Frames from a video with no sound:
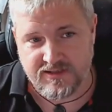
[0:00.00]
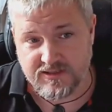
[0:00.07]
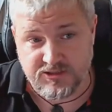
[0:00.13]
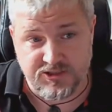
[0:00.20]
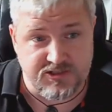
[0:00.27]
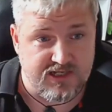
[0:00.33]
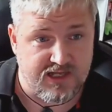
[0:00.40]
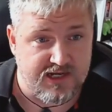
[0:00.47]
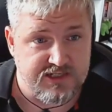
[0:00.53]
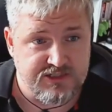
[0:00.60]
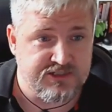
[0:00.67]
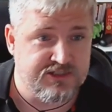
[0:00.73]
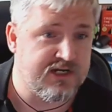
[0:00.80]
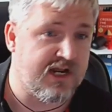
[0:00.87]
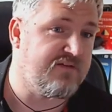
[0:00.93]
just like
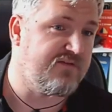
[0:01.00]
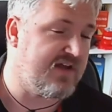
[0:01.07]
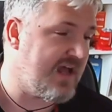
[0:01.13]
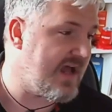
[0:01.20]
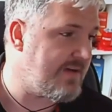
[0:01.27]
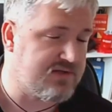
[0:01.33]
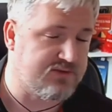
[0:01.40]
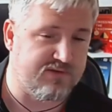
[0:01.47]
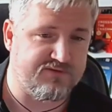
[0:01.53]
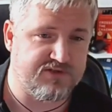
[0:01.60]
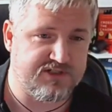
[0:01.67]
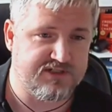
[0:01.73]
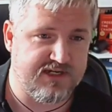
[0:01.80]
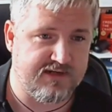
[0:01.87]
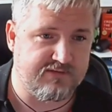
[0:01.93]
JVMs, we've
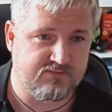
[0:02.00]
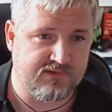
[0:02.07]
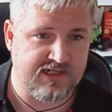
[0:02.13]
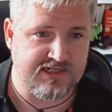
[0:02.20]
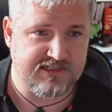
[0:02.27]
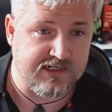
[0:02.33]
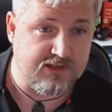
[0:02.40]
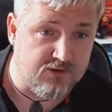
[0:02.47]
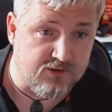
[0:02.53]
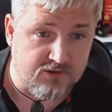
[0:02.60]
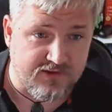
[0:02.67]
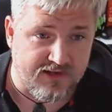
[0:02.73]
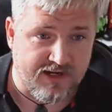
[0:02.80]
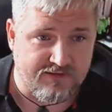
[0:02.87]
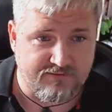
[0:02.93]
just said, let's
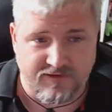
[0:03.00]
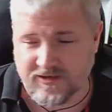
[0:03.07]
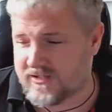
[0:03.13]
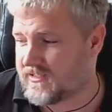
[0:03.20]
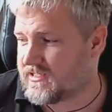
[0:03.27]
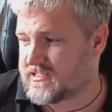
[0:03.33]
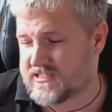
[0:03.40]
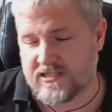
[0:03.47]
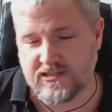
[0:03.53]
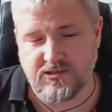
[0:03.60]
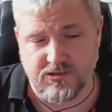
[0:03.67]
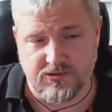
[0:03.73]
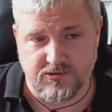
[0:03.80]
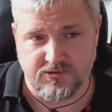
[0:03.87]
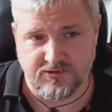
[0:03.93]
ignore that, right? Let's
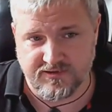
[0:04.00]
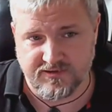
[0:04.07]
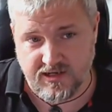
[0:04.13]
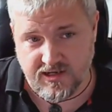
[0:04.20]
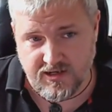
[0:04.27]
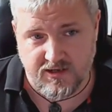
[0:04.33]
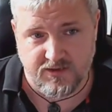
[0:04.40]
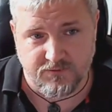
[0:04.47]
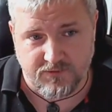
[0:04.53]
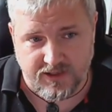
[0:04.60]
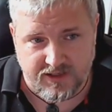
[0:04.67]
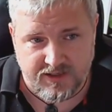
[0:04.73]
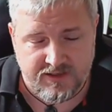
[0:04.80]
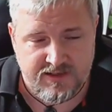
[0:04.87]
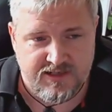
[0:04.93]
ignore the
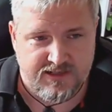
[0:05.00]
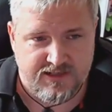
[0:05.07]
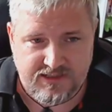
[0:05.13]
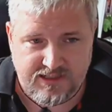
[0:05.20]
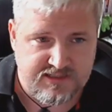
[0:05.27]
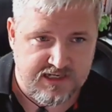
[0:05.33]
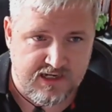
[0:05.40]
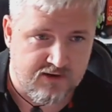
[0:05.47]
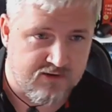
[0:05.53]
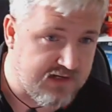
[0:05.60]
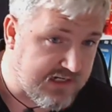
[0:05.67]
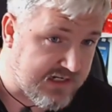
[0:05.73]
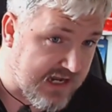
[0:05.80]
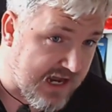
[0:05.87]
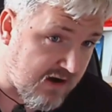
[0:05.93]
hardware let's
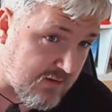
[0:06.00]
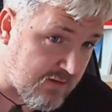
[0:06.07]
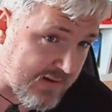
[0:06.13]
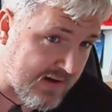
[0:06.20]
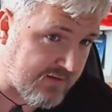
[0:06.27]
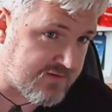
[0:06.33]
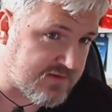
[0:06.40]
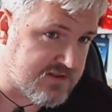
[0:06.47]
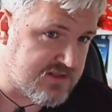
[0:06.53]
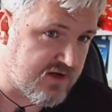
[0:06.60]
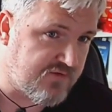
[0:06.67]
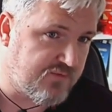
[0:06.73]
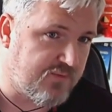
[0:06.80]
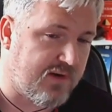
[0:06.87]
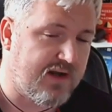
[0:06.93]
only care about the
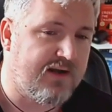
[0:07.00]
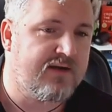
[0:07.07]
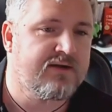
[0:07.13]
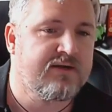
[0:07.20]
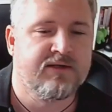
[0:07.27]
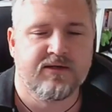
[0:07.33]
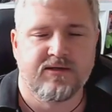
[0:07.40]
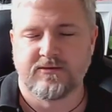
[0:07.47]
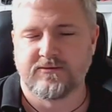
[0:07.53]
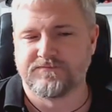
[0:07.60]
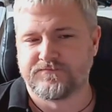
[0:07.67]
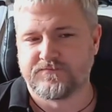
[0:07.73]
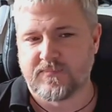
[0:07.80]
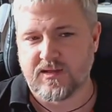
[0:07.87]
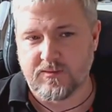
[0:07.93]
software.
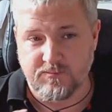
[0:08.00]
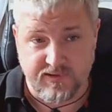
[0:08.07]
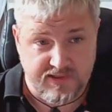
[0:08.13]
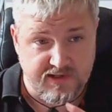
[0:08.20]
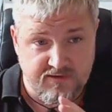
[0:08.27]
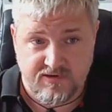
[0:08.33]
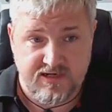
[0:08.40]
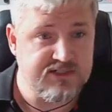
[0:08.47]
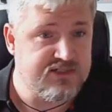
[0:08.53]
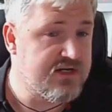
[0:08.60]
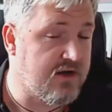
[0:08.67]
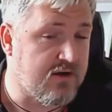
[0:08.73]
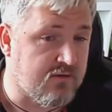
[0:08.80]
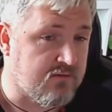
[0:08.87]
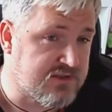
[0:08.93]
But there is
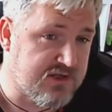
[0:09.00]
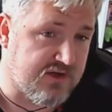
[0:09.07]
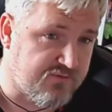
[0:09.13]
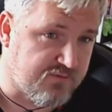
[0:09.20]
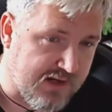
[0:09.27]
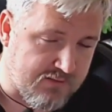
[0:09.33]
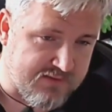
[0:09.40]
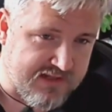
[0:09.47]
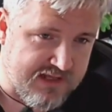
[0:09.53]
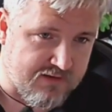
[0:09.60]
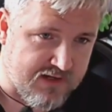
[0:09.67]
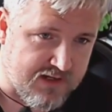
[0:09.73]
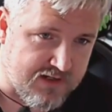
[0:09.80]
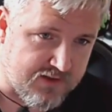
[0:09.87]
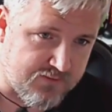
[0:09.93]
no software
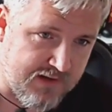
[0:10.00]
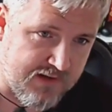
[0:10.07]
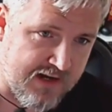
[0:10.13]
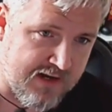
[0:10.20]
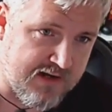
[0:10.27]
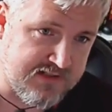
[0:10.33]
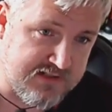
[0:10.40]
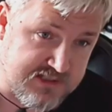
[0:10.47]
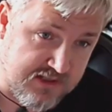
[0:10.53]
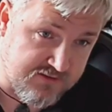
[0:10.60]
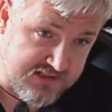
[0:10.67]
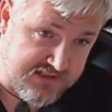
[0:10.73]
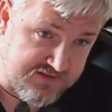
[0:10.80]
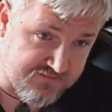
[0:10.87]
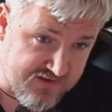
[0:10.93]
without hardware. And so
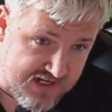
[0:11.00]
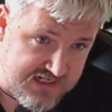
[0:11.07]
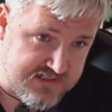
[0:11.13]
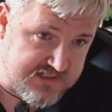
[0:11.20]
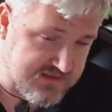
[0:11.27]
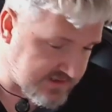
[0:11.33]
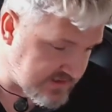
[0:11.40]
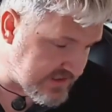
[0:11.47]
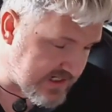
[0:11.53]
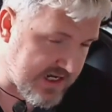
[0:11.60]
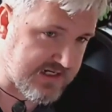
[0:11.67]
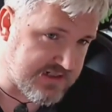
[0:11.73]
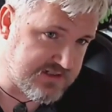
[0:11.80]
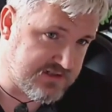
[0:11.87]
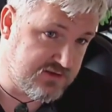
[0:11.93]
the device under
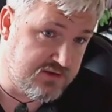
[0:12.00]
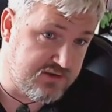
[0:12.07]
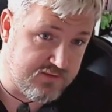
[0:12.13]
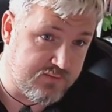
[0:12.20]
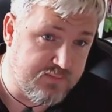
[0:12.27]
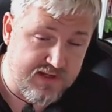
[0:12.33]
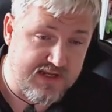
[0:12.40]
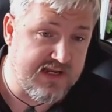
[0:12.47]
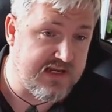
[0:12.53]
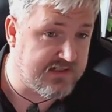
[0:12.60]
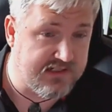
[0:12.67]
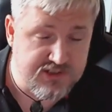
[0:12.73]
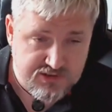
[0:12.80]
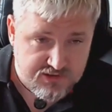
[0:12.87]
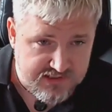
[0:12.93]
test could be
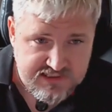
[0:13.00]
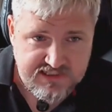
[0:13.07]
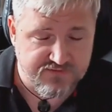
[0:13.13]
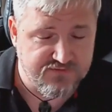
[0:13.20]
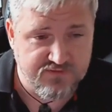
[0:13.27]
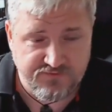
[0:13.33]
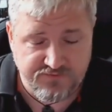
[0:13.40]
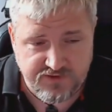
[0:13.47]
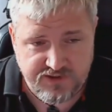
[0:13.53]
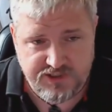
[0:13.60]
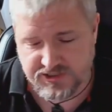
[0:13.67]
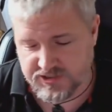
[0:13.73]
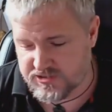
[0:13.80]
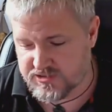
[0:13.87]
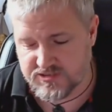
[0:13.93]
literally different
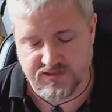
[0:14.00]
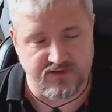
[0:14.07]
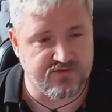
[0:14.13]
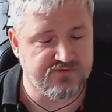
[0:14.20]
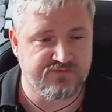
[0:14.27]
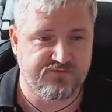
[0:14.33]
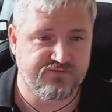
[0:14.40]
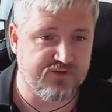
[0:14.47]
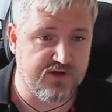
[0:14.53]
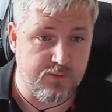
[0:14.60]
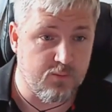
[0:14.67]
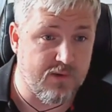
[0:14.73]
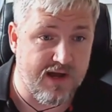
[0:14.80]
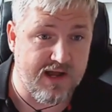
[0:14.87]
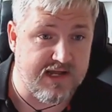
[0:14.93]
versions of
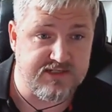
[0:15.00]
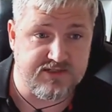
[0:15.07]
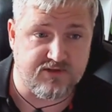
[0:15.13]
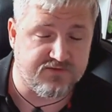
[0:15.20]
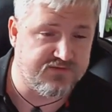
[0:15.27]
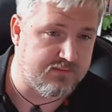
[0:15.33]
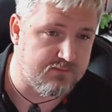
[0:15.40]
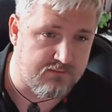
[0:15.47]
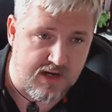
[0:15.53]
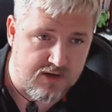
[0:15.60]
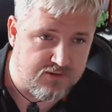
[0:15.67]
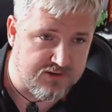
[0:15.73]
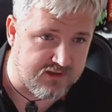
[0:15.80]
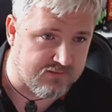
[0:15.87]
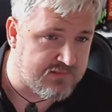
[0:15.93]
firmwares off the
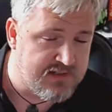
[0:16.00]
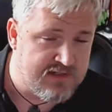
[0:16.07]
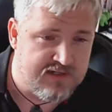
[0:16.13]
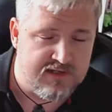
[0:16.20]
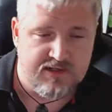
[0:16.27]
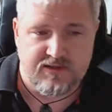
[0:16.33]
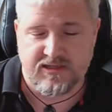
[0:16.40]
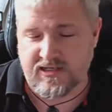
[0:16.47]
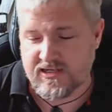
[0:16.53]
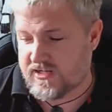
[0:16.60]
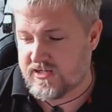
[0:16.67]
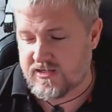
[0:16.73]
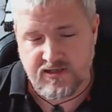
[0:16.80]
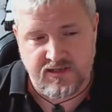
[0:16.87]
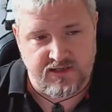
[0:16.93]
modem,
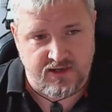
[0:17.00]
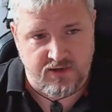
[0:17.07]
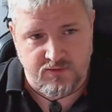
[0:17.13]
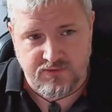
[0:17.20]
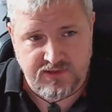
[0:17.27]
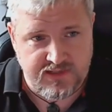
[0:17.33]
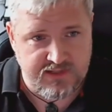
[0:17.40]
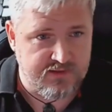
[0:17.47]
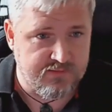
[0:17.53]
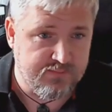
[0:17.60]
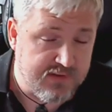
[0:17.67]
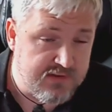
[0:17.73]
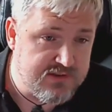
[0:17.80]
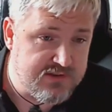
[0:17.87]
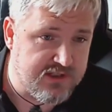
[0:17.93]
the, you know, the
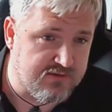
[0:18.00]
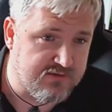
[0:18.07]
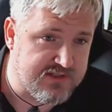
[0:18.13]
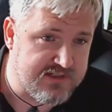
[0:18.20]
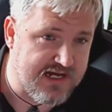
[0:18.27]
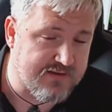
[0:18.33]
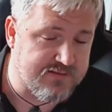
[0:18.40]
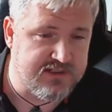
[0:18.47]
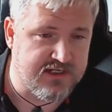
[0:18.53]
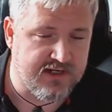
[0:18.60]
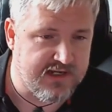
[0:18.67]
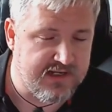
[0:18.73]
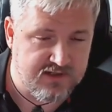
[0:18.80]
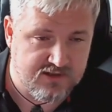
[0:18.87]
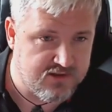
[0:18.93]
Bluetooth
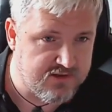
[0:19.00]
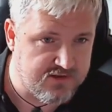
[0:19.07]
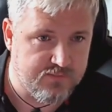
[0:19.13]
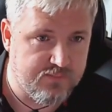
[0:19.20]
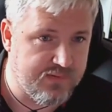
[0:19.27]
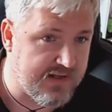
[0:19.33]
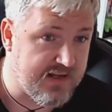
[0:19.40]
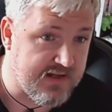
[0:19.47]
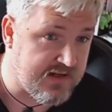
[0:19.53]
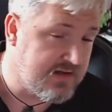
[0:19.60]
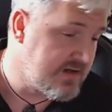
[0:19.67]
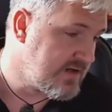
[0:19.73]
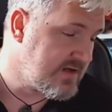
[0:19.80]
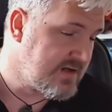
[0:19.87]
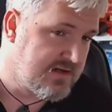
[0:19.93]
adapter. It could
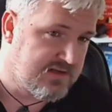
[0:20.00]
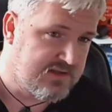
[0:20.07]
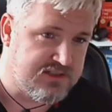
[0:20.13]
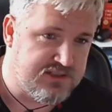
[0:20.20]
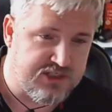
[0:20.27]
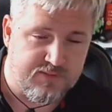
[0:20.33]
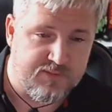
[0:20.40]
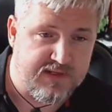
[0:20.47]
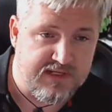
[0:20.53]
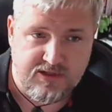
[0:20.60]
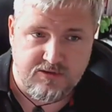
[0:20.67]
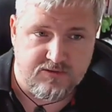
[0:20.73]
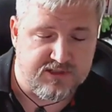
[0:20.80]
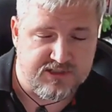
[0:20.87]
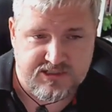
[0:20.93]
be the
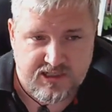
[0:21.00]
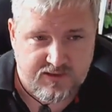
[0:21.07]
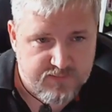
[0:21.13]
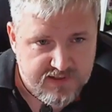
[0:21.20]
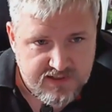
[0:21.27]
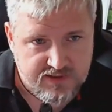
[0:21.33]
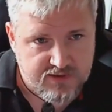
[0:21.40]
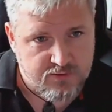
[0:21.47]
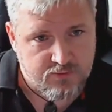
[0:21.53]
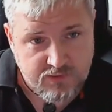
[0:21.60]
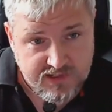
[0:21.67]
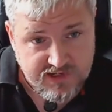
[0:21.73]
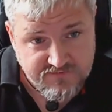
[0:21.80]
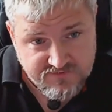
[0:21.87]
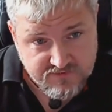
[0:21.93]
GPU, the CPU,
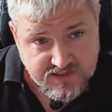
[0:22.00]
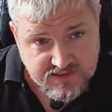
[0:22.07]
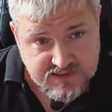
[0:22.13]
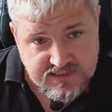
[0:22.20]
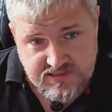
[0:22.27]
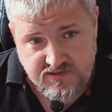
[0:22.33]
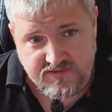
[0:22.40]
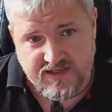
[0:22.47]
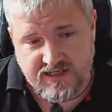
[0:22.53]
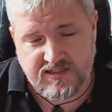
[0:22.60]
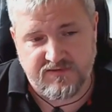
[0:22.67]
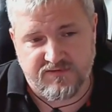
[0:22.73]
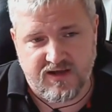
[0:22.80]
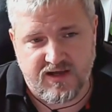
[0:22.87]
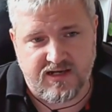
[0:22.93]
whatever else is on that
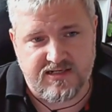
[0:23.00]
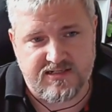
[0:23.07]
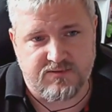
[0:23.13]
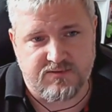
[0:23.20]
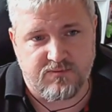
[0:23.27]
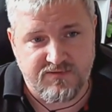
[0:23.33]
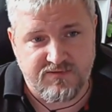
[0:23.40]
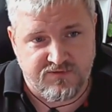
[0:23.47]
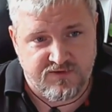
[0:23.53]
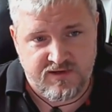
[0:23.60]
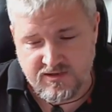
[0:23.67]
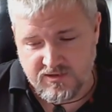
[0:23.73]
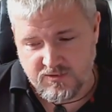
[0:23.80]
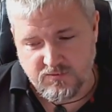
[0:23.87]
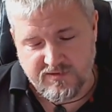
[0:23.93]
device. And we've,
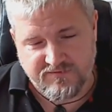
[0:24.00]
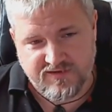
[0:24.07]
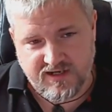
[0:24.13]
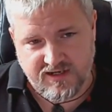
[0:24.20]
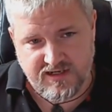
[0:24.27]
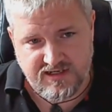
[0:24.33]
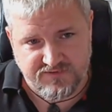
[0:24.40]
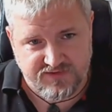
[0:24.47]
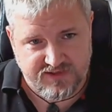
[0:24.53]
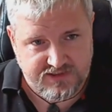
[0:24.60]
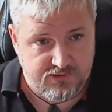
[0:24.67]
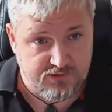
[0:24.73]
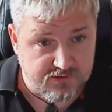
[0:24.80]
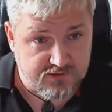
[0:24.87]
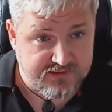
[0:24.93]
we've kind of
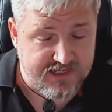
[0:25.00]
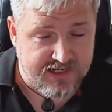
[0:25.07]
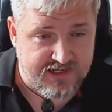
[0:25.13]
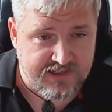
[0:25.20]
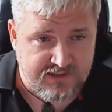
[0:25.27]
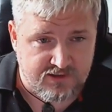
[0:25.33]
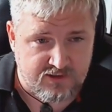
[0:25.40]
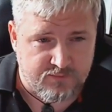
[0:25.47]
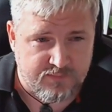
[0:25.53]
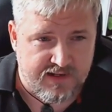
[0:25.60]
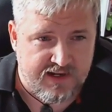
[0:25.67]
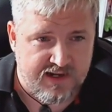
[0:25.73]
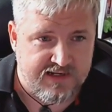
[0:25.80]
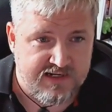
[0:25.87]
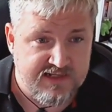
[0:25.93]
ignored that a little
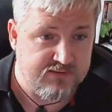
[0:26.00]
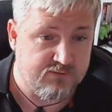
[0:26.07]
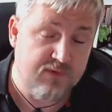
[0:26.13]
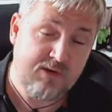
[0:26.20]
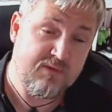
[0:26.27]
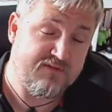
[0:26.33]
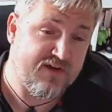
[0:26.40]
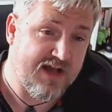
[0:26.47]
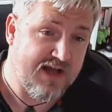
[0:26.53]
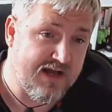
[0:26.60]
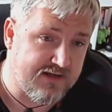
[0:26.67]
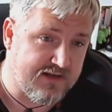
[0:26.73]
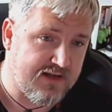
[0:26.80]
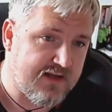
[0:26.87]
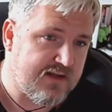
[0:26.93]
bit. And even when we've
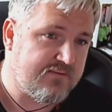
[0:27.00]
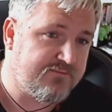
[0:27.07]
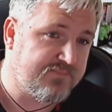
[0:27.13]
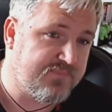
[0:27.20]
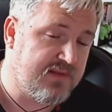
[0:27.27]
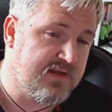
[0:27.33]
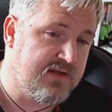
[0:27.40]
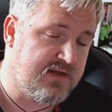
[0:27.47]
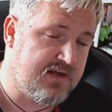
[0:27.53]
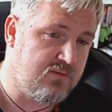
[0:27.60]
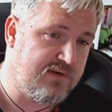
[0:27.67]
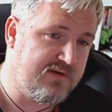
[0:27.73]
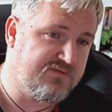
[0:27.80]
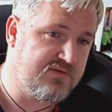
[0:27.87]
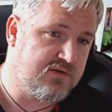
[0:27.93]
had it, you know,
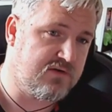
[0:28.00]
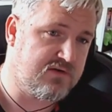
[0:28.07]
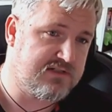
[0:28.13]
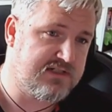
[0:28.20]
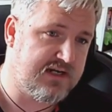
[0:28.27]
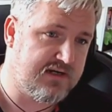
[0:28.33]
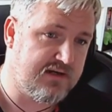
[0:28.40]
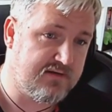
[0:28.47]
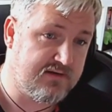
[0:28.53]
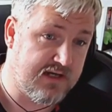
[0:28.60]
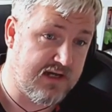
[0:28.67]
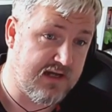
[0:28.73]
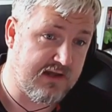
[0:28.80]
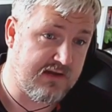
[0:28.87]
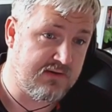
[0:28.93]
we've not said,
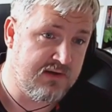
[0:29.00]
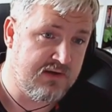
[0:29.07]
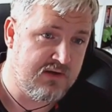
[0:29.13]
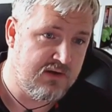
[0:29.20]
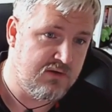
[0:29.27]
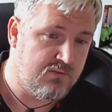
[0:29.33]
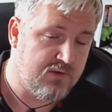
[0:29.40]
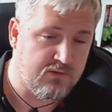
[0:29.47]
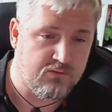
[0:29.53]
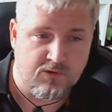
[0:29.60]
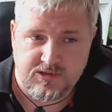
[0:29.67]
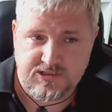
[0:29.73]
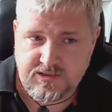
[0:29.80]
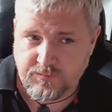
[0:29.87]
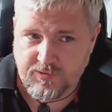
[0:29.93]
okay, well,
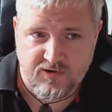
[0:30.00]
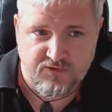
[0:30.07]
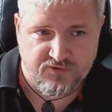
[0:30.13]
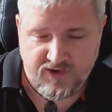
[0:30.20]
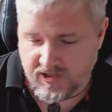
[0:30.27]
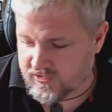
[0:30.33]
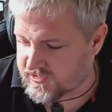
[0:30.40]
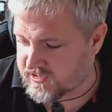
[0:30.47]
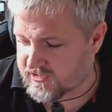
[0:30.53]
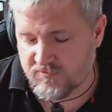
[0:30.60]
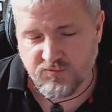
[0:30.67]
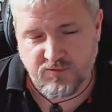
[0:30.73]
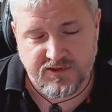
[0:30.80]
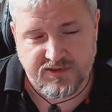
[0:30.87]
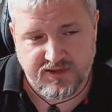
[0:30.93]
what's the profile? You know,
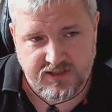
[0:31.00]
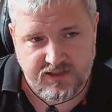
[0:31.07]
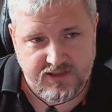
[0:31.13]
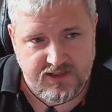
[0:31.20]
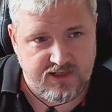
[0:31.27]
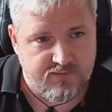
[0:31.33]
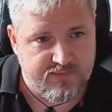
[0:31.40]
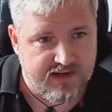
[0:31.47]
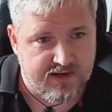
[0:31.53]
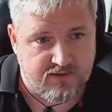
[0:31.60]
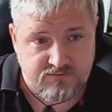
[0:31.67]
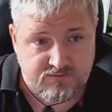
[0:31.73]
if we're thinking about